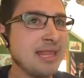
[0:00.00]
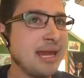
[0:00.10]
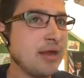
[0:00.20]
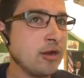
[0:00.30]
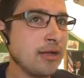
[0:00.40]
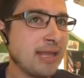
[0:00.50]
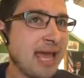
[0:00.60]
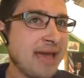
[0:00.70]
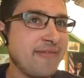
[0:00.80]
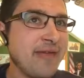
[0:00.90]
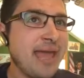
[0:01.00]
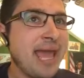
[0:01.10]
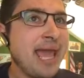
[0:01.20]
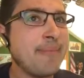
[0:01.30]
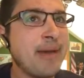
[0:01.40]
Senators have
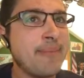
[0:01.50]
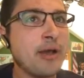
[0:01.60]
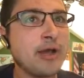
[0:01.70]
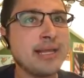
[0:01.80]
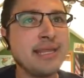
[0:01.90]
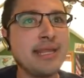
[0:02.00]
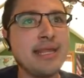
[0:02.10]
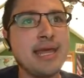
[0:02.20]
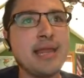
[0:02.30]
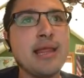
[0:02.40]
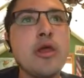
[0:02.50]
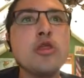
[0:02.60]
a bipartisan deal